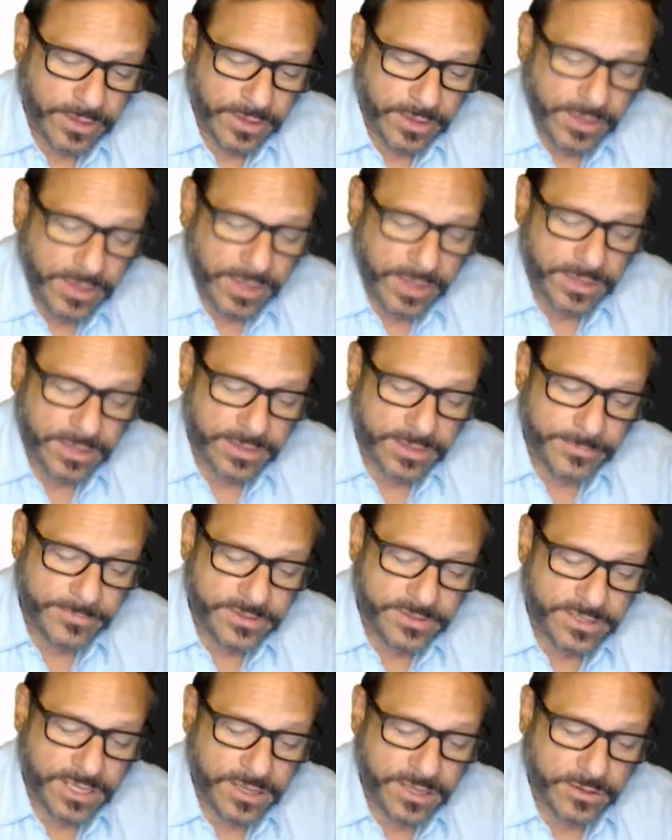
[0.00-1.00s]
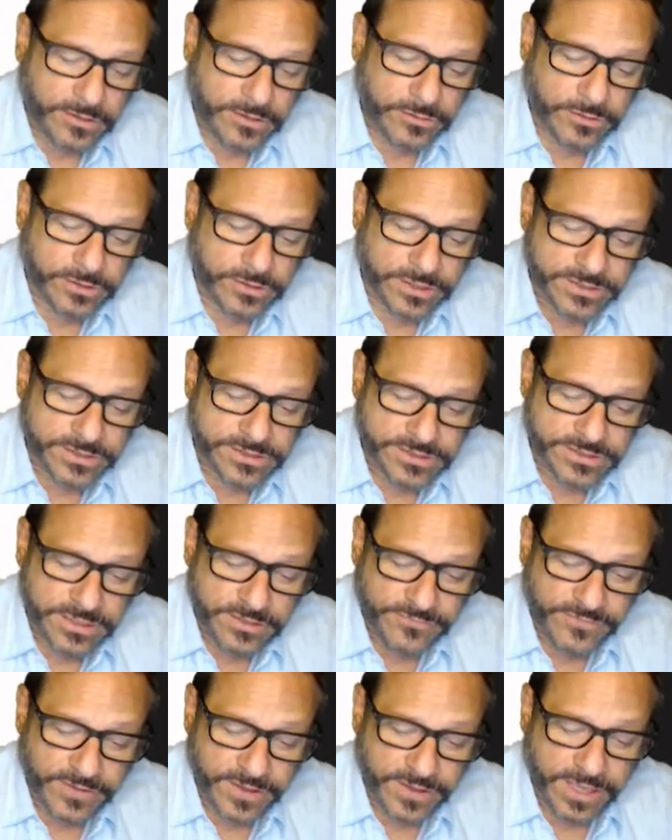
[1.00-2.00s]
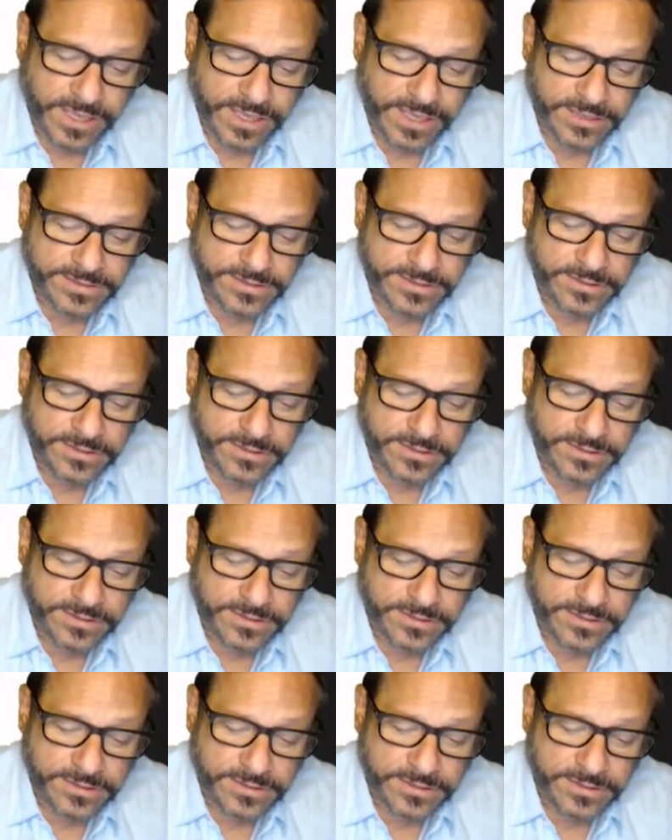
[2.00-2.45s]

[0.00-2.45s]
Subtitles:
And let me take a look and see if I can't